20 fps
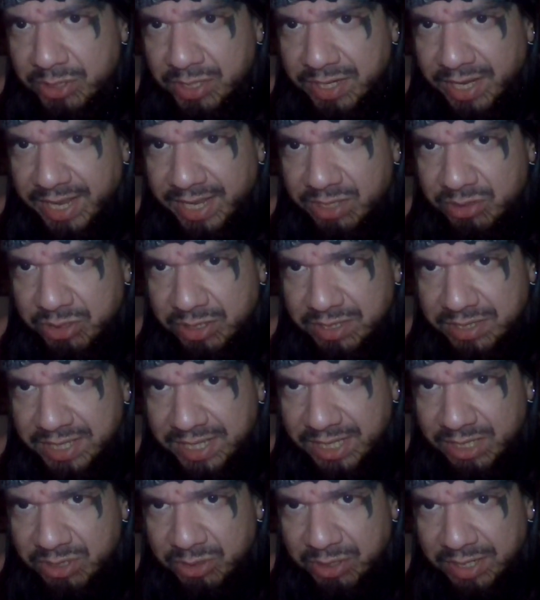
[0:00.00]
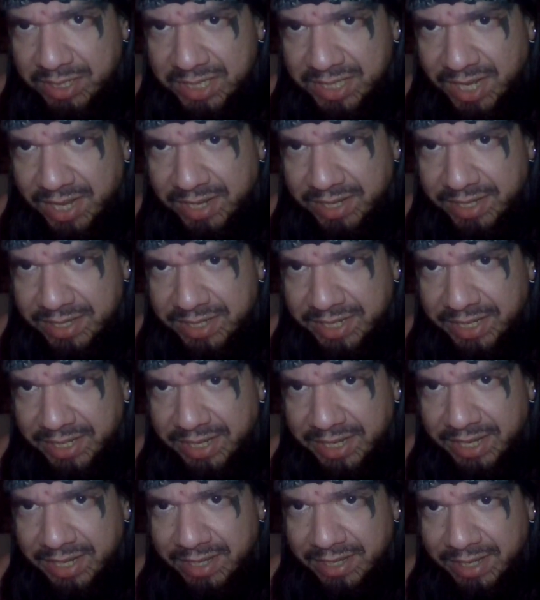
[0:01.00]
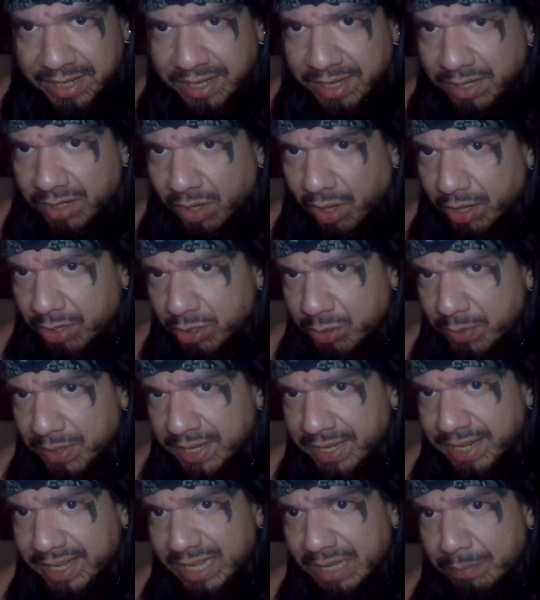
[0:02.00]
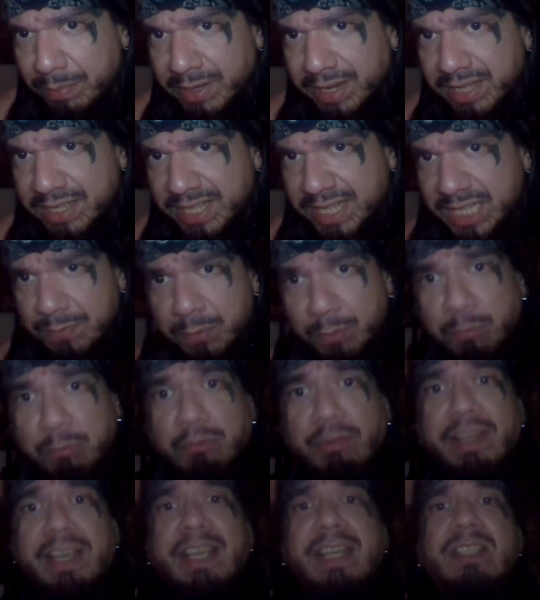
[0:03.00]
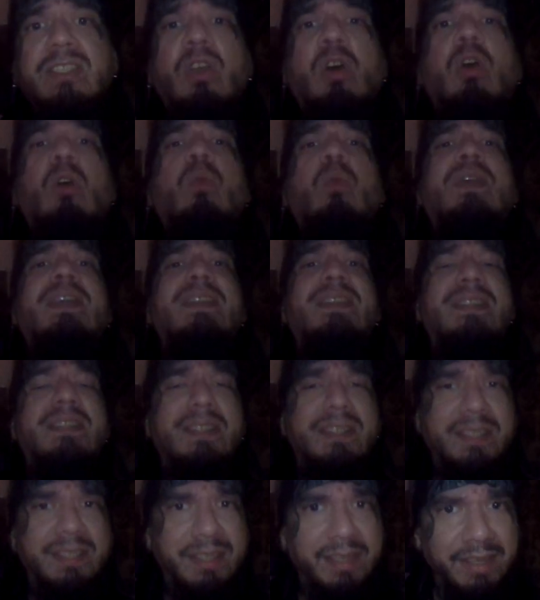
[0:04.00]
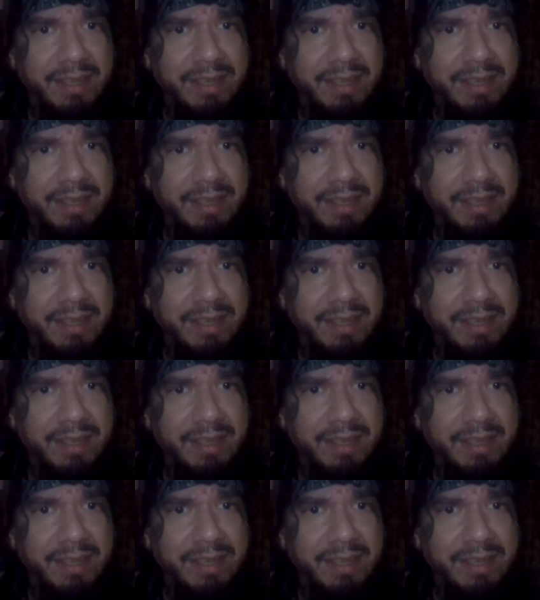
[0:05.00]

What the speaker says: on ancient teachings and how to dig in and unlock your healing abilities for free, as always,